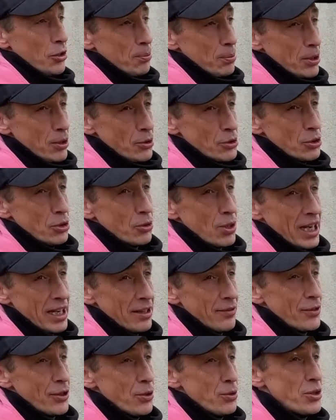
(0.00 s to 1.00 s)
we also kind
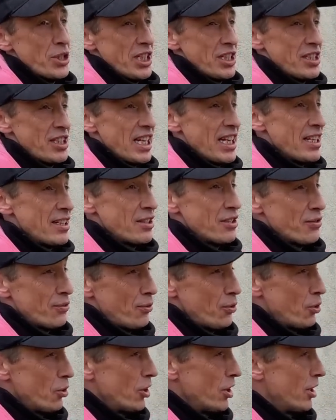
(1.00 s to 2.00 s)
of use these things
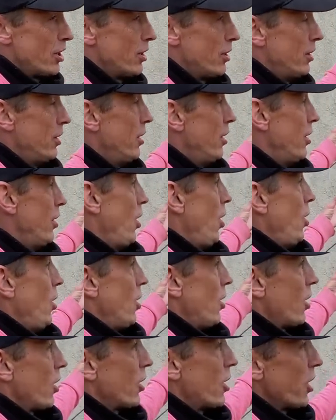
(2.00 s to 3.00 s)
for
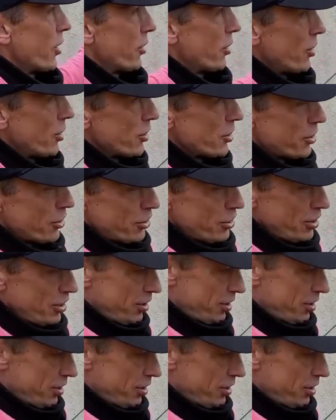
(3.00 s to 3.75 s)
gutters